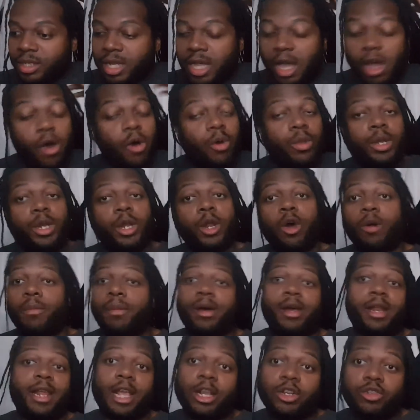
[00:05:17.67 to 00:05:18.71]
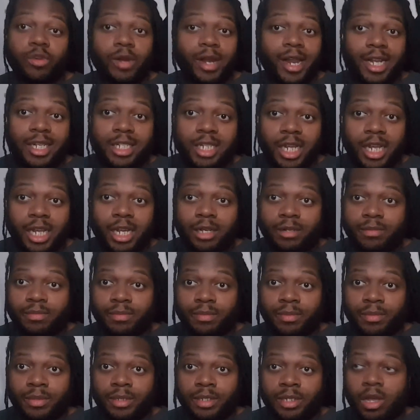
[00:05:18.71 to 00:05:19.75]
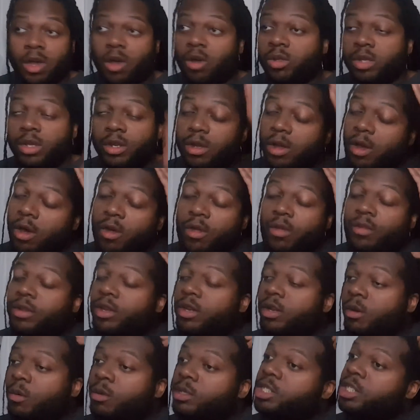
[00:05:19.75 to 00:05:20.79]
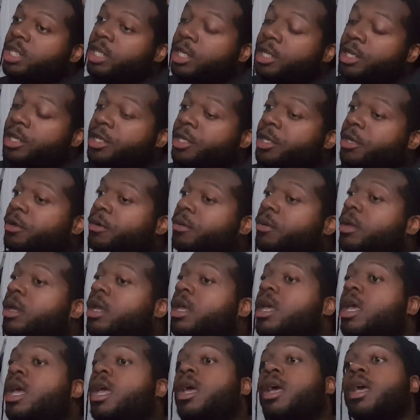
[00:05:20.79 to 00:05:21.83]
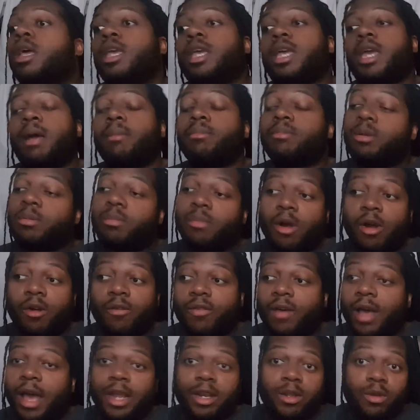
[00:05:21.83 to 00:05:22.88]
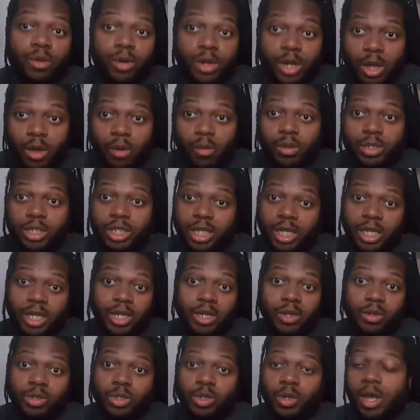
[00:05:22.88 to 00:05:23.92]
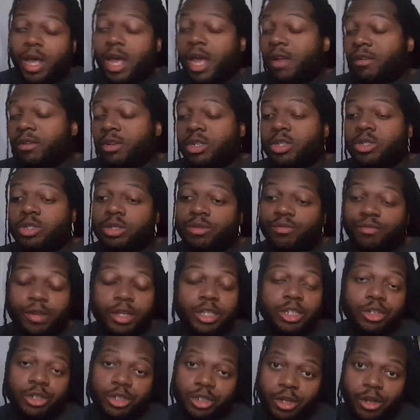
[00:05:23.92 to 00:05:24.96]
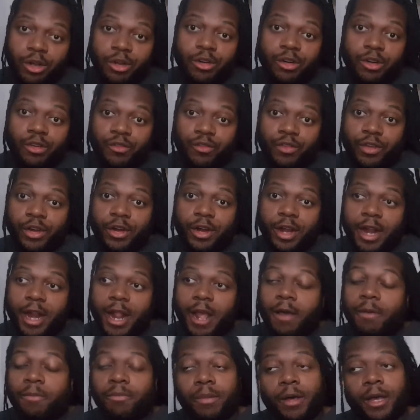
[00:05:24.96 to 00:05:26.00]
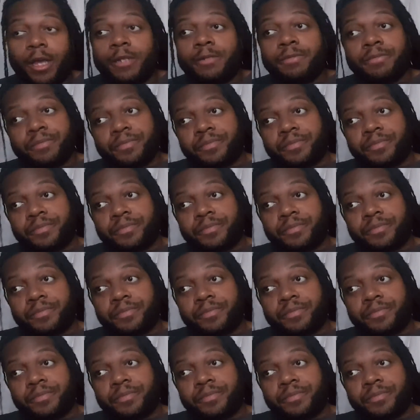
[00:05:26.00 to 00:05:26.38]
I only know about Android eighteen. I only, I only know what she can do. Captain Marvel, I don't know what she can do. So I'll have to do some research on her to figure it out. But